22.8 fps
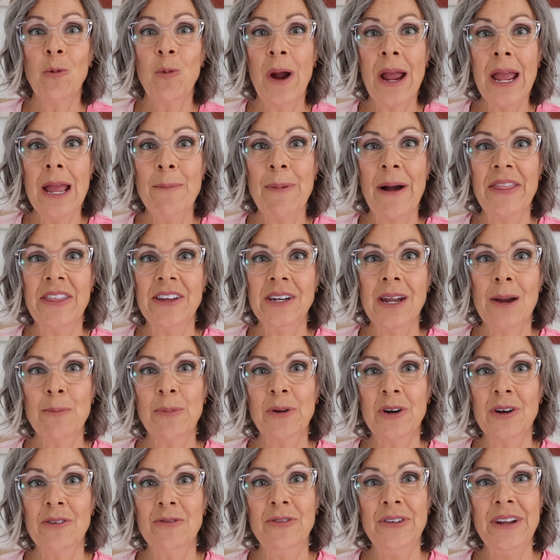away by the
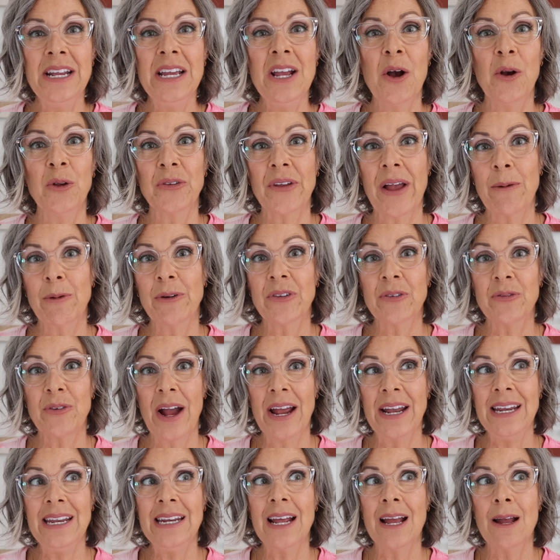number of videos I was
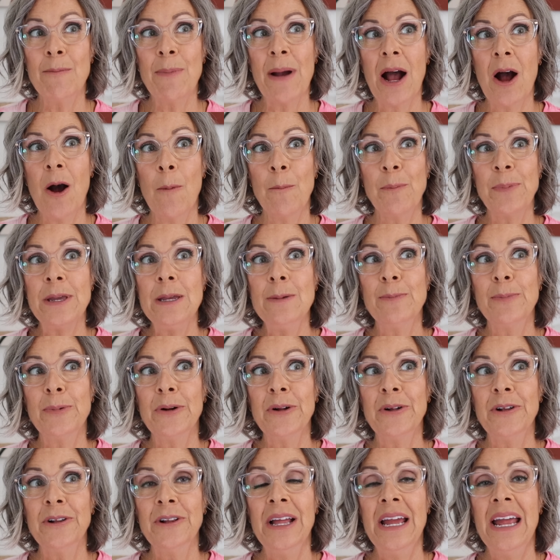finding about
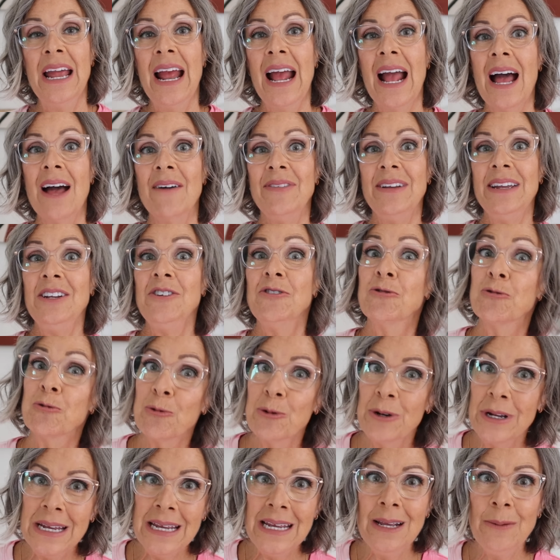people having
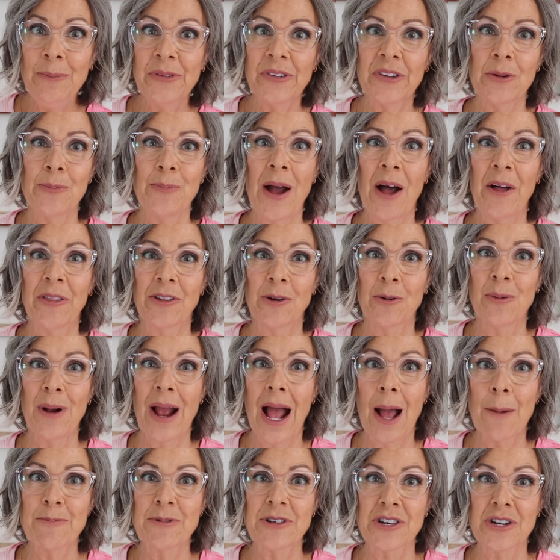dreams about the
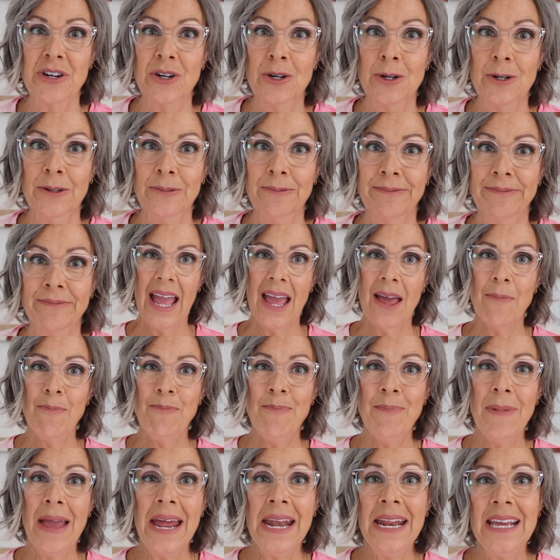rapture.
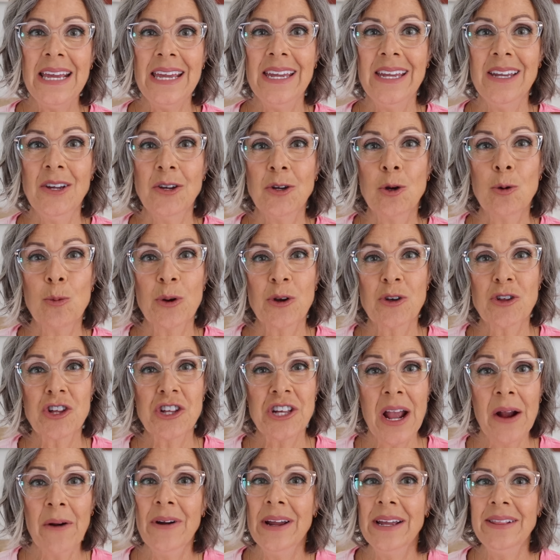And many who were
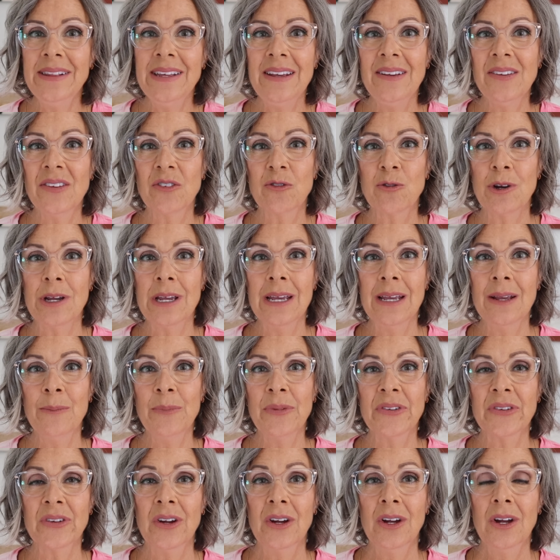sharing these
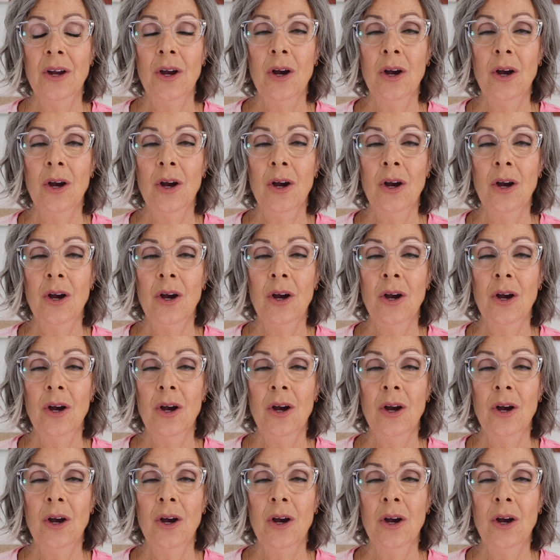dreams